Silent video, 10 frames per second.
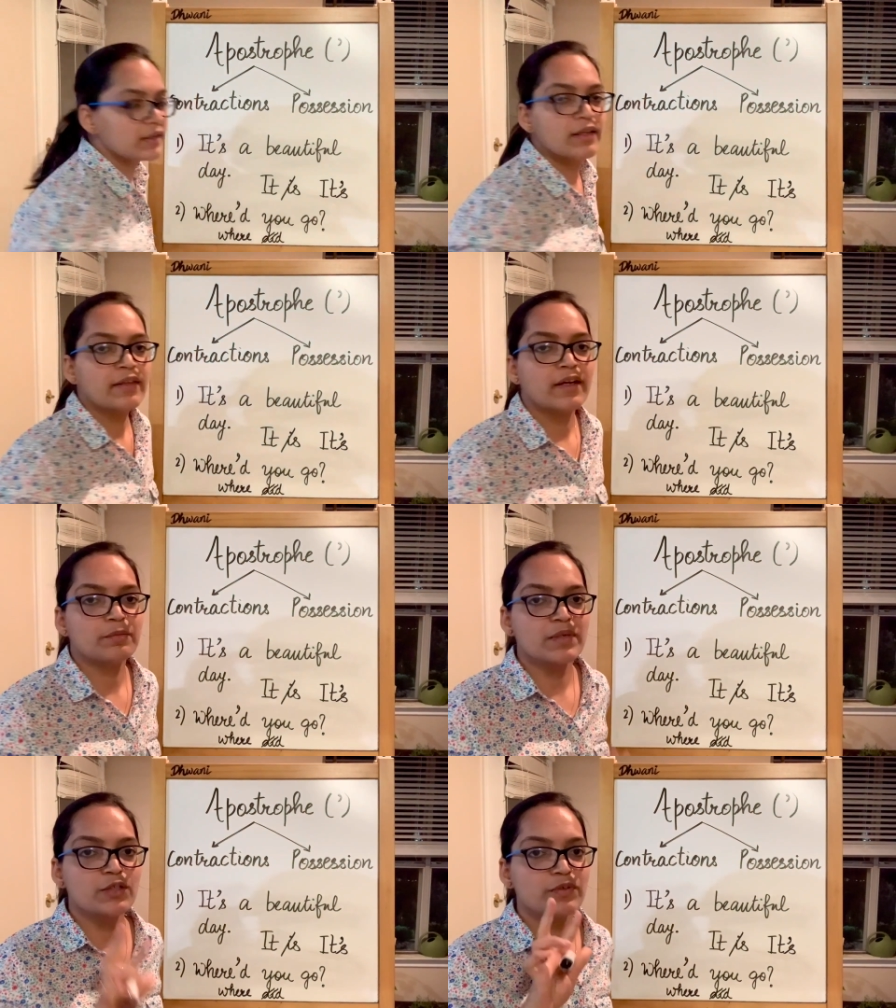That means
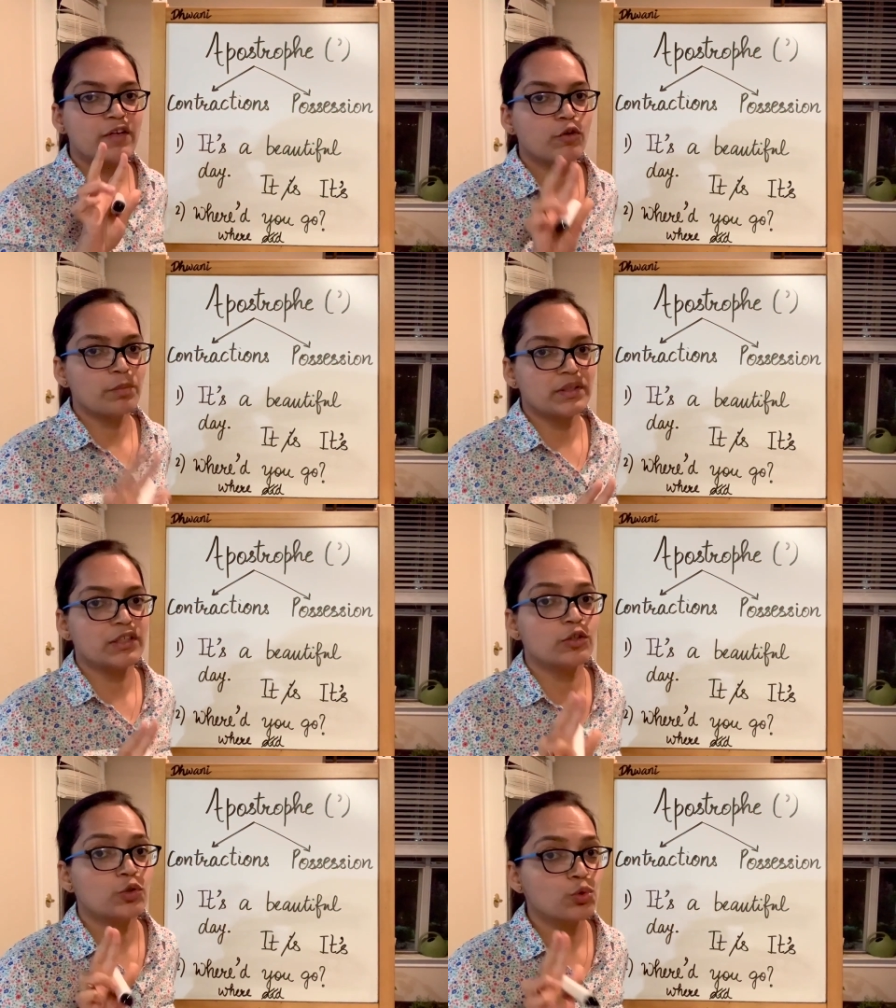we have omitted
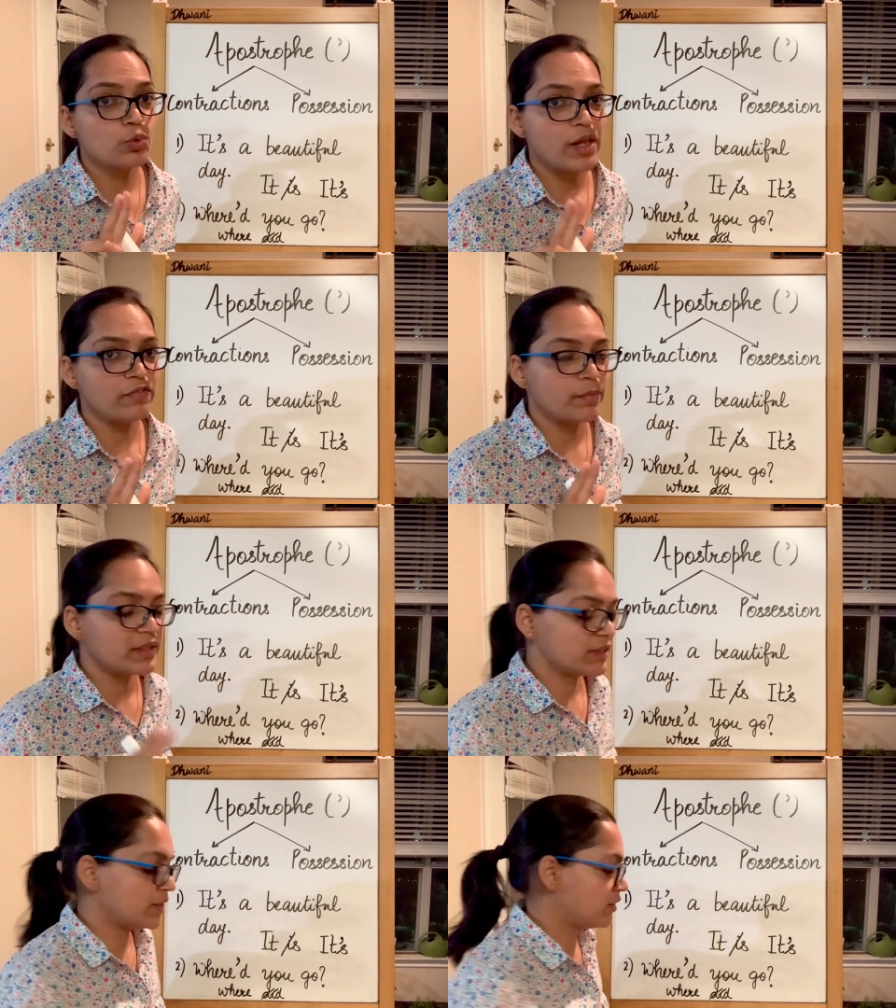two alphabets here.